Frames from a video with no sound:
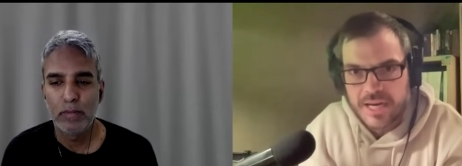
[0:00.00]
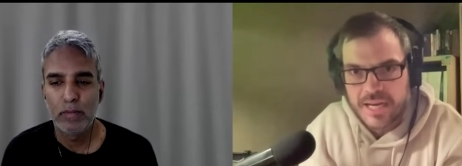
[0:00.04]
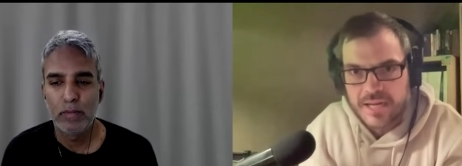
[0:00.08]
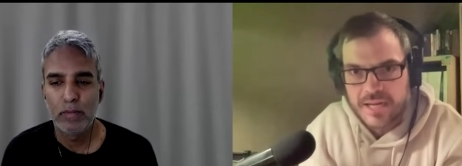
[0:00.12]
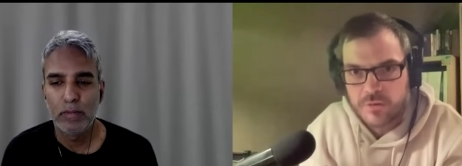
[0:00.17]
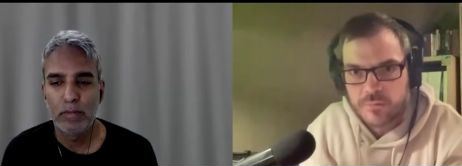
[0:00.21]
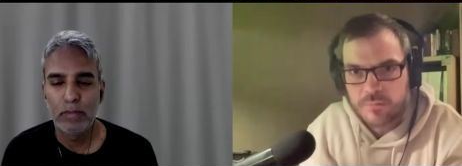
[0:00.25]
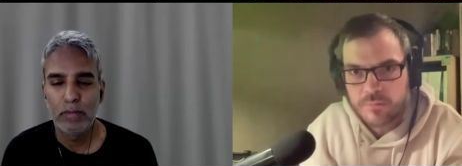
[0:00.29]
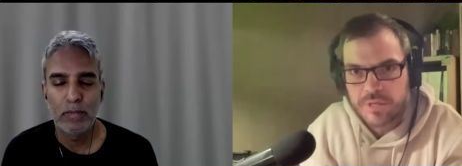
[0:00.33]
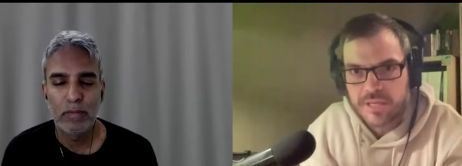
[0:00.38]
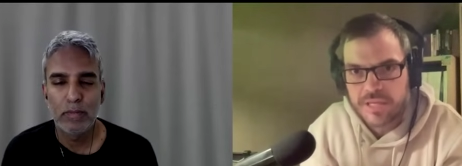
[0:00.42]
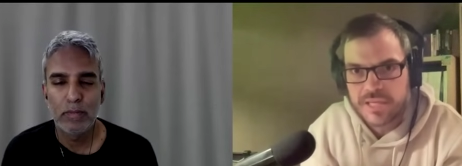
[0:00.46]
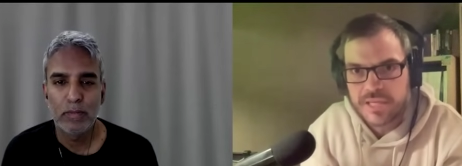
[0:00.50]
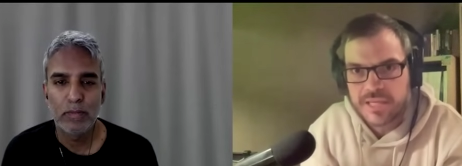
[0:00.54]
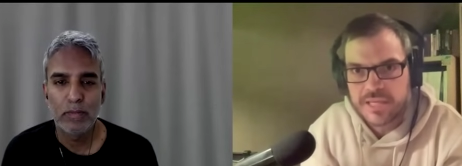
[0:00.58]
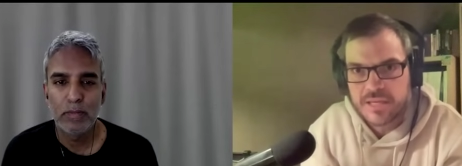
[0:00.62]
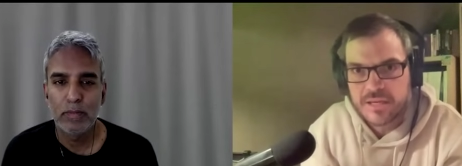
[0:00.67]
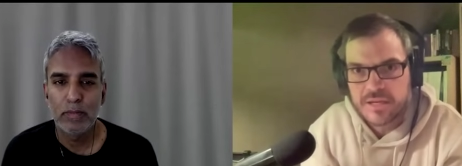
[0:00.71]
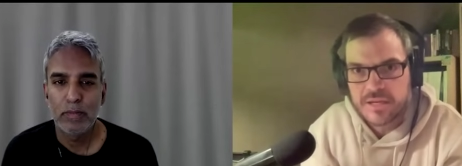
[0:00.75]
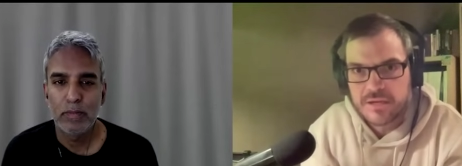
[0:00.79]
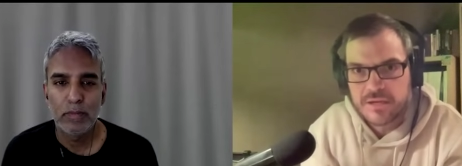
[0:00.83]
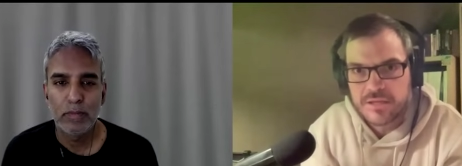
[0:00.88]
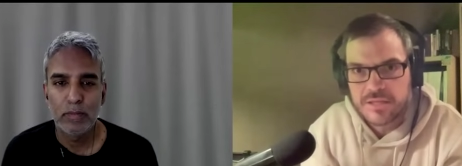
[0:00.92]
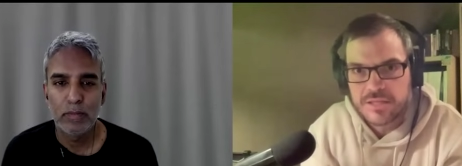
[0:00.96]
Speaker 1: It'll
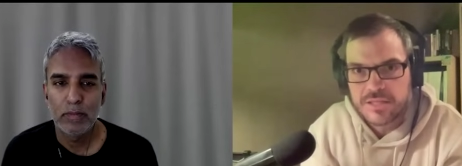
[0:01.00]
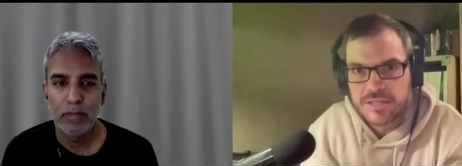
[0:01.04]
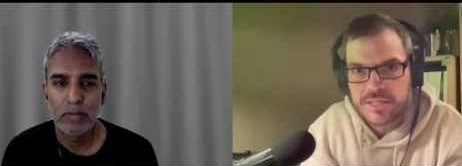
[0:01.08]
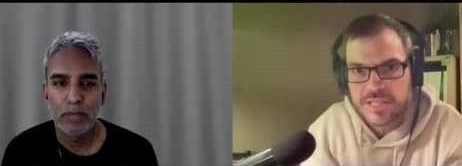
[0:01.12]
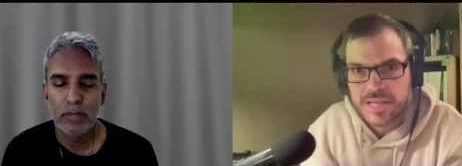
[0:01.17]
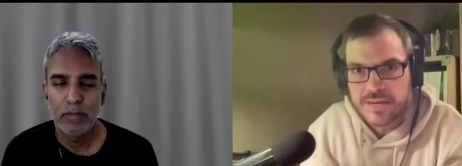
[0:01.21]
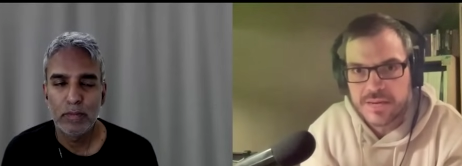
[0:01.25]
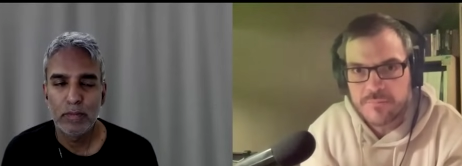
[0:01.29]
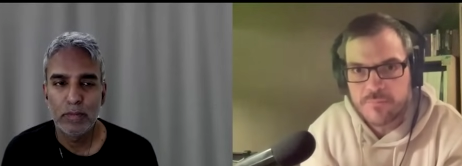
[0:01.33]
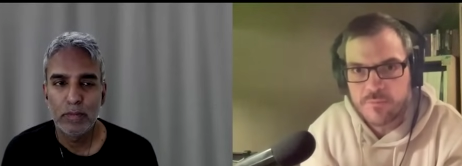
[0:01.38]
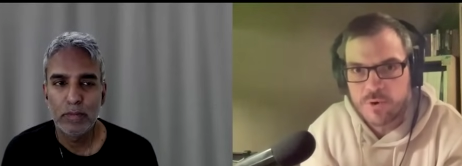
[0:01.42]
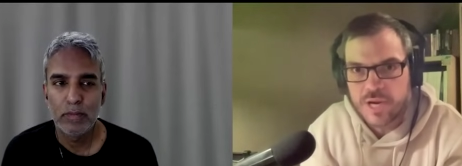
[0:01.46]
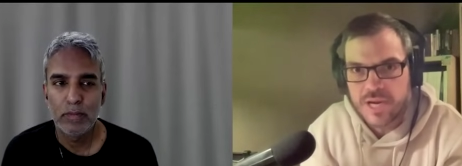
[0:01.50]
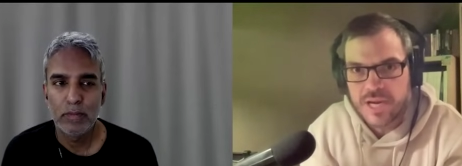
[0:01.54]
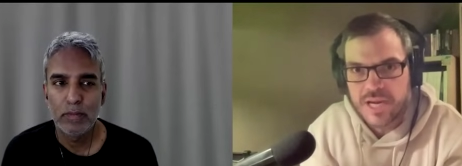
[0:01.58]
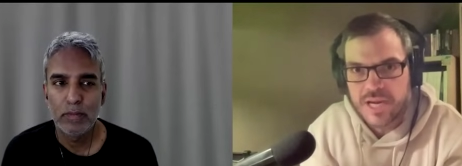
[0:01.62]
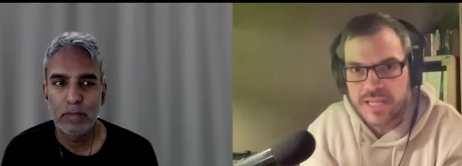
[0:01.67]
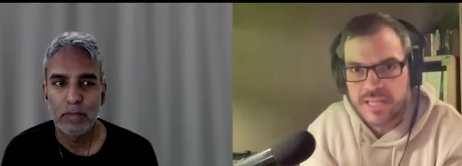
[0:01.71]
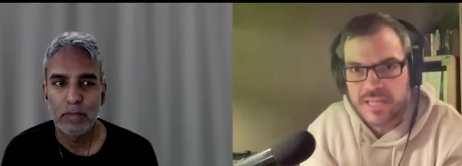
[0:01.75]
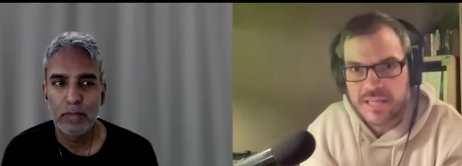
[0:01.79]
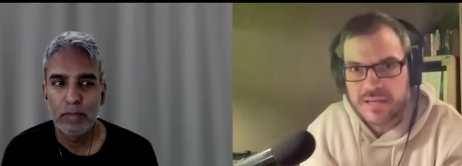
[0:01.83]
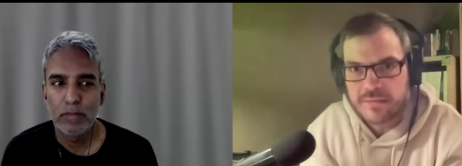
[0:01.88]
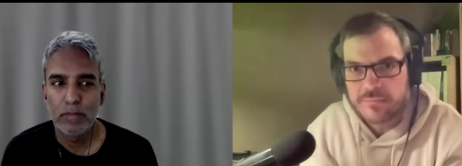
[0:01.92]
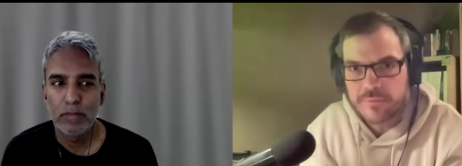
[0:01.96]
be the same
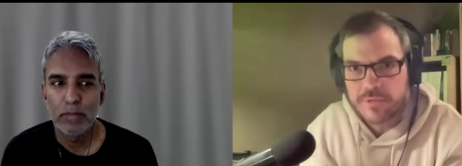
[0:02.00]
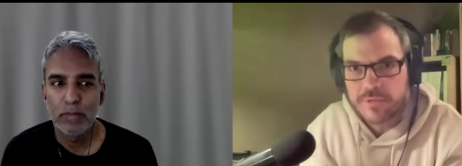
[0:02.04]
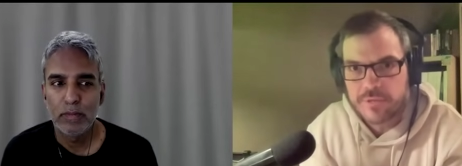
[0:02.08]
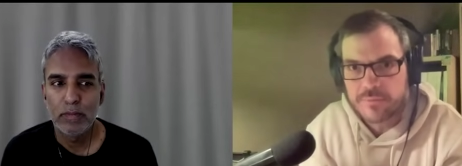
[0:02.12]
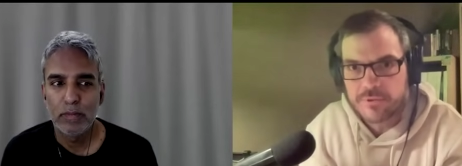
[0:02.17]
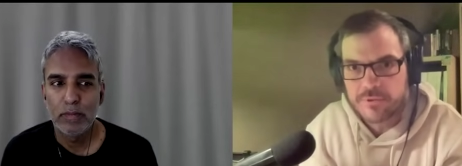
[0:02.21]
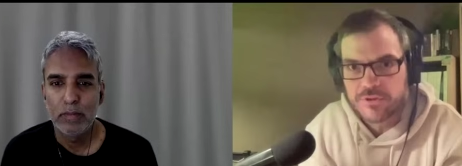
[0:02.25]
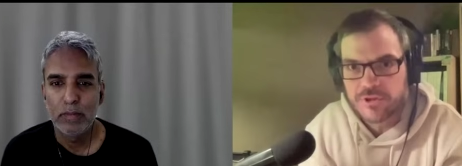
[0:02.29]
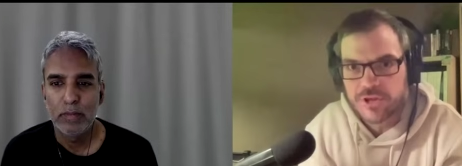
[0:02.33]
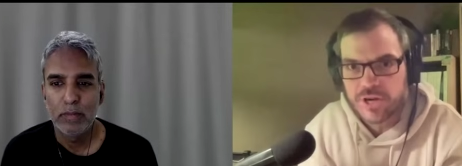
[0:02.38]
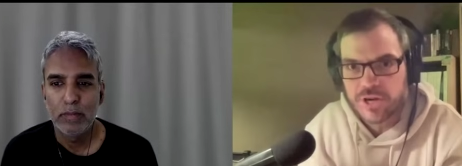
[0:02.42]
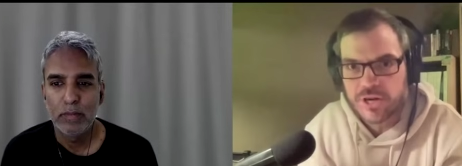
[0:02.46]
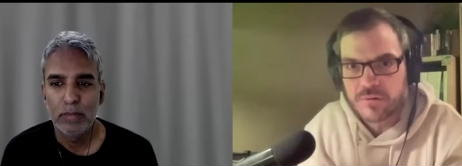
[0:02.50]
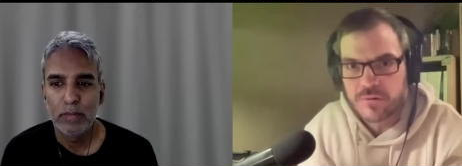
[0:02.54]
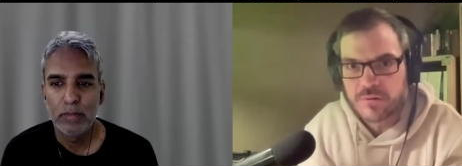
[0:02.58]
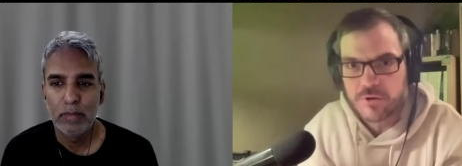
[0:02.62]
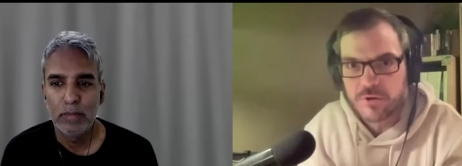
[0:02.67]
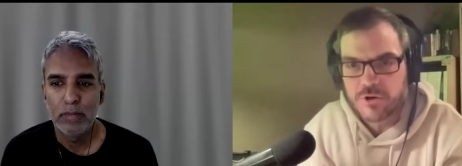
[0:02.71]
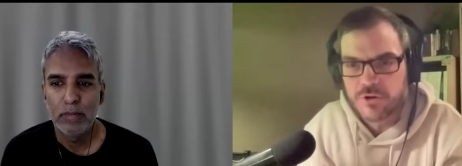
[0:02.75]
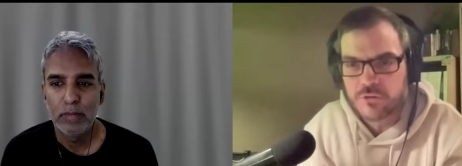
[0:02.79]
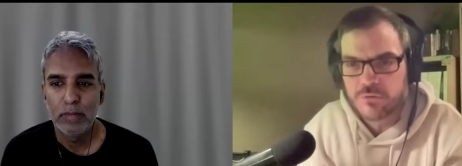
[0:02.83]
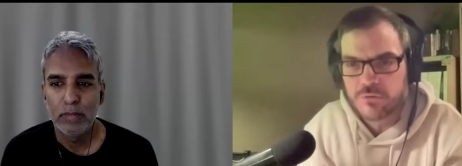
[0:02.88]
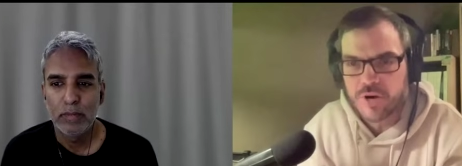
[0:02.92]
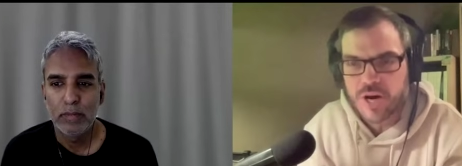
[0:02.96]
way that people talk
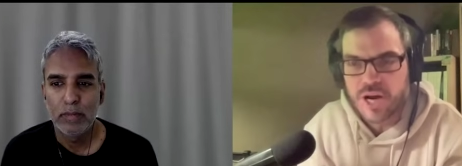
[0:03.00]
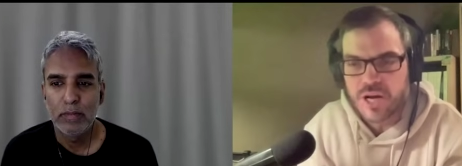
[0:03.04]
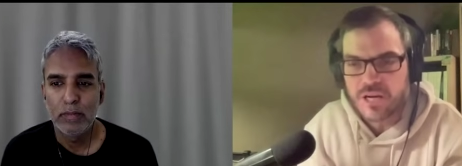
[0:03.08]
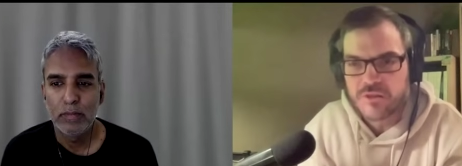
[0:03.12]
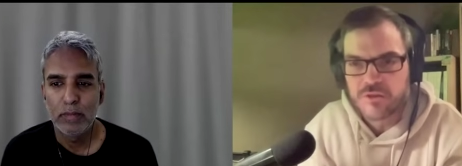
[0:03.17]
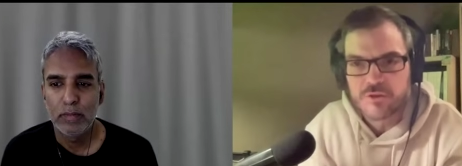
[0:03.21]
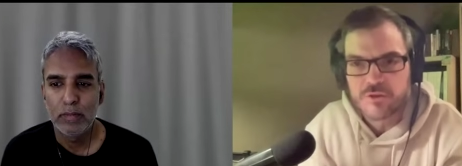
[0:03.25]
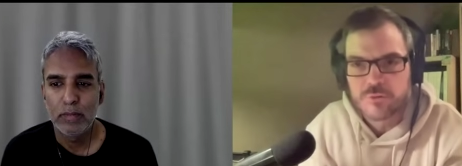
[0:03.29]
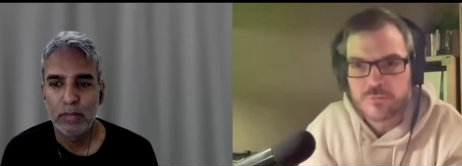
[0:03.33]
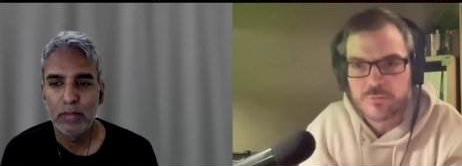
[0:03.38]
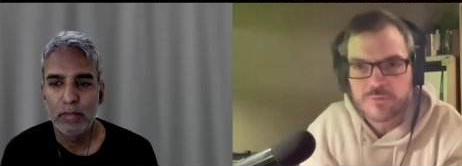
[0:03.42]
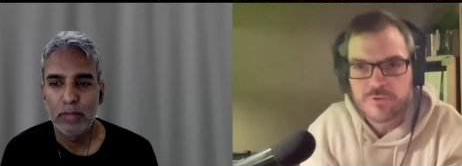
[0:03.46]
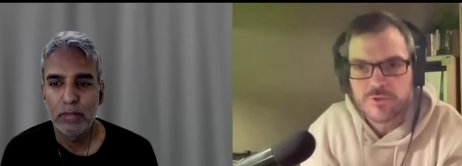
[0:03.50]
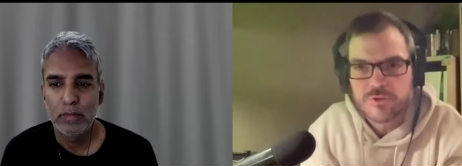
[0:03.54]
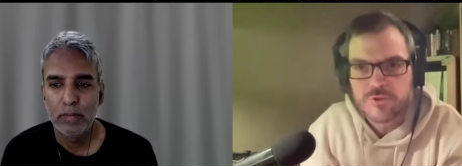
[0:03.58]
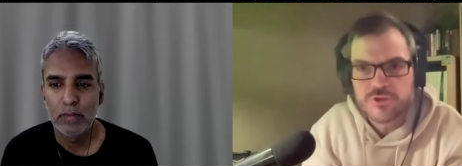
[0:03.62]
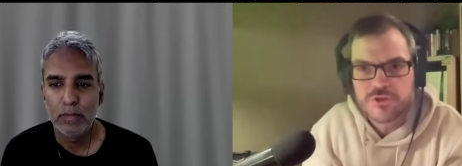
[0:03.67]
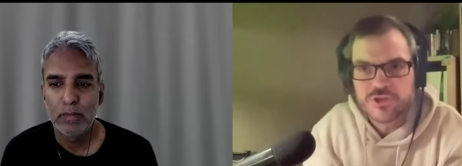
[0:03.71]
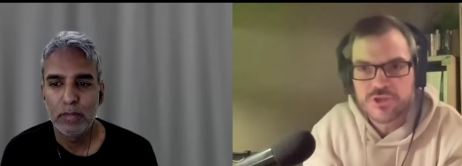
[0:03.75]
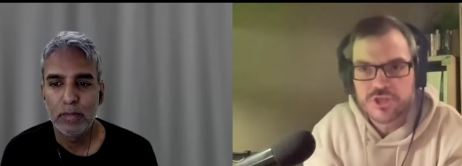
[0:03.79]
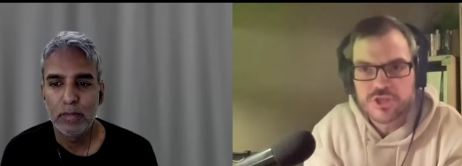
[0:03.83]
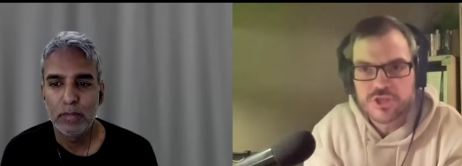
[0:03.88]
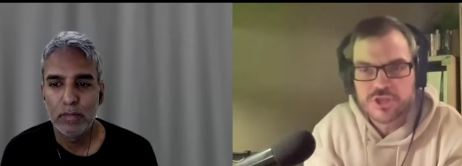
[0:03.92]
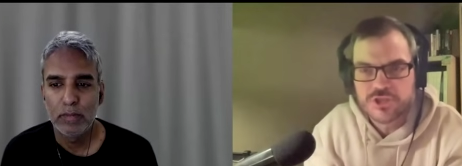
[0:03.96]
about Iraq. There,
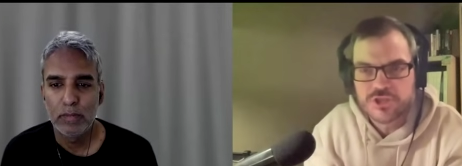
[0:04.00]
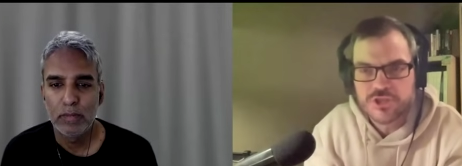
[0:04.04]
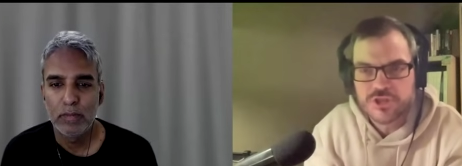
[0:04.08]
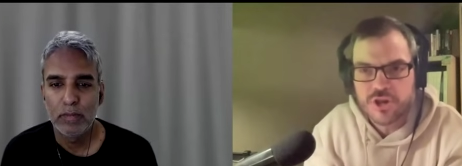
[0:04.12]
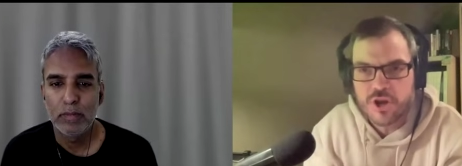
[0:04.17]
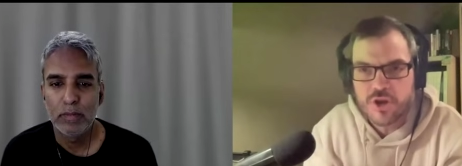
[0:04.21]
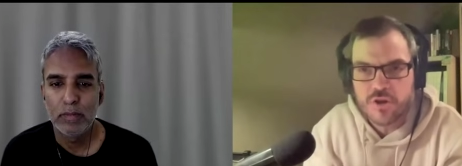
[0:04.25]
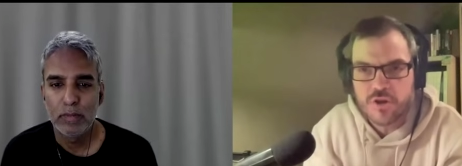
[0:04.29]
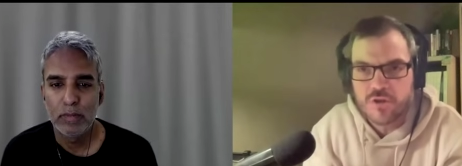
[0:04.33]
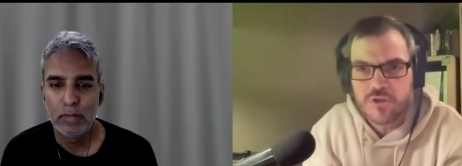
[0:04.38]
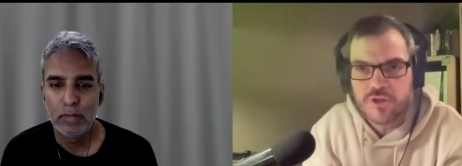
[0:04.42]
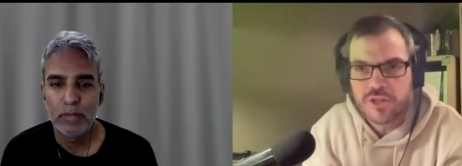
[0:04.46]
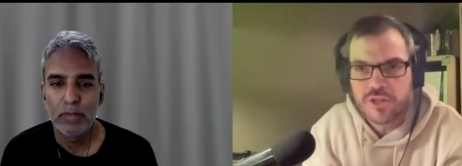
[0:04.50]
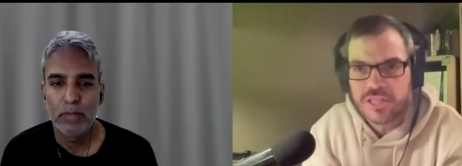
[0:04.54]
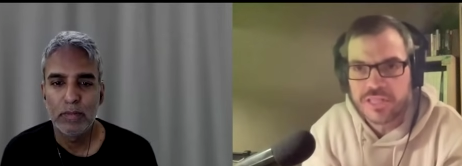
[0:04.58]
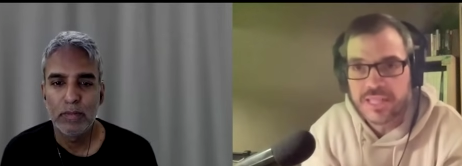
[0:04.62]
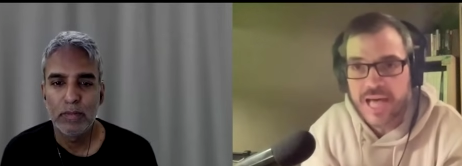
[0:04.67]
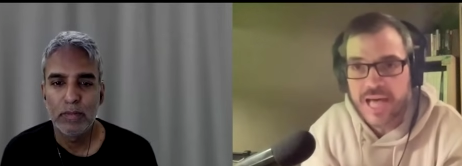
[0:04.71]
there's just no, the